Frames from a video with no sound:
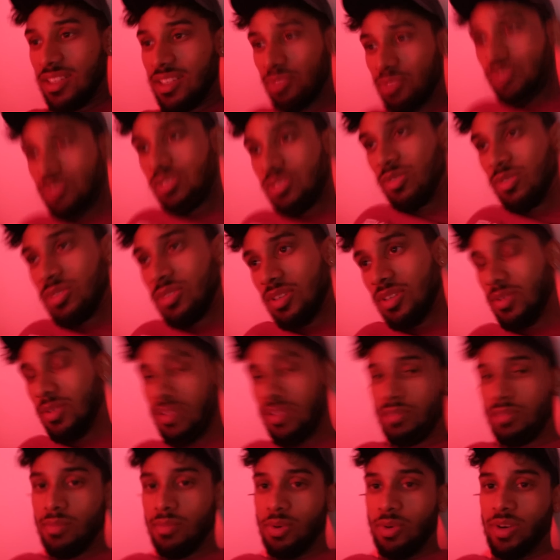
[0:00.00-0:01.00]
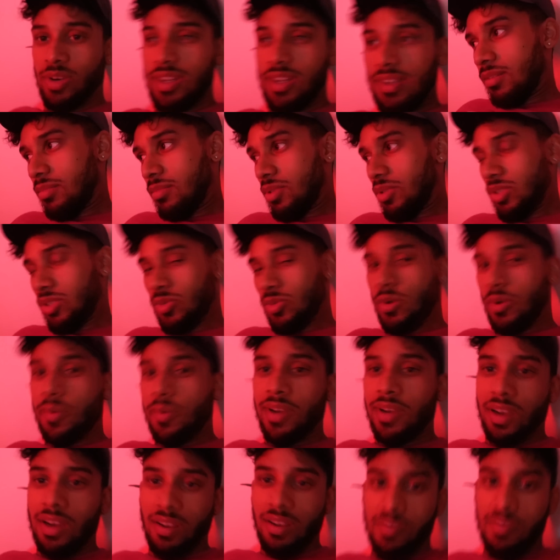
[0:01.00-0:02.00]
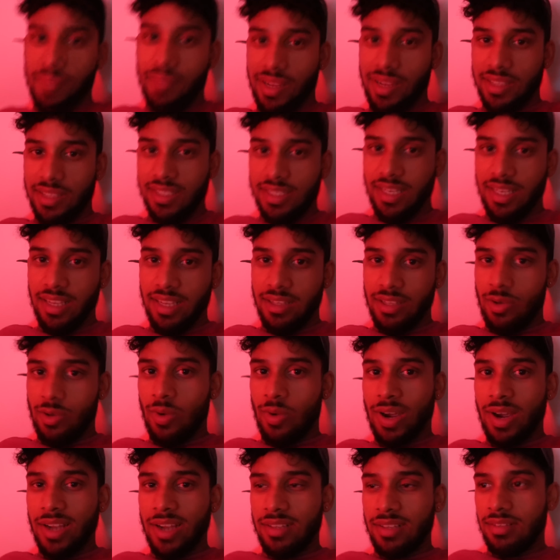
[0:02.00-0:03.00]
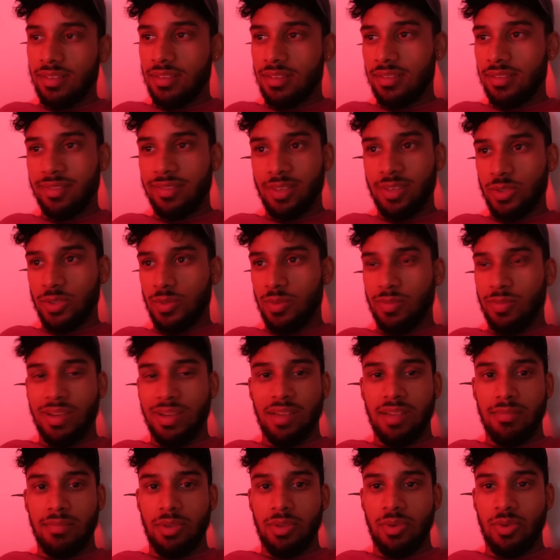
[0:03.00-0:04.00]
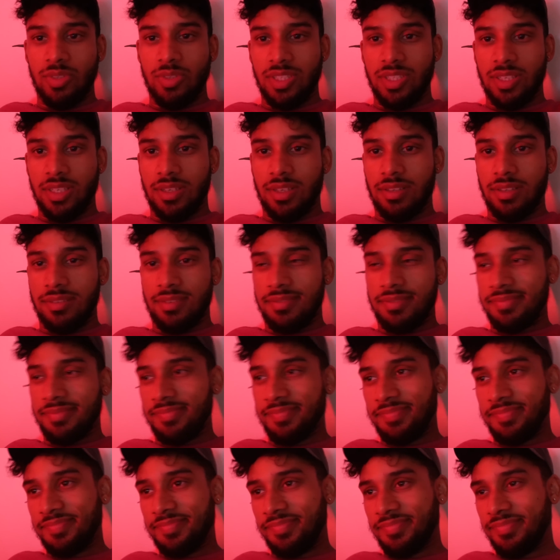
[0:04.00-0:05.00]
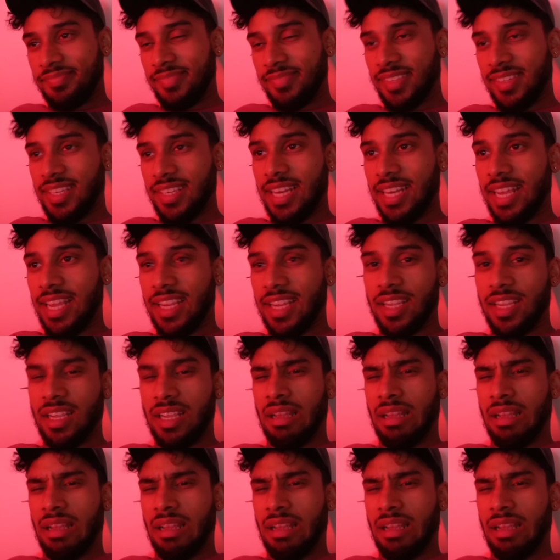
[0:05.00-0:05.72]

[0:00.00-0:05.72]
do studio in the morning because where we love means they get quiet because we playing music, like,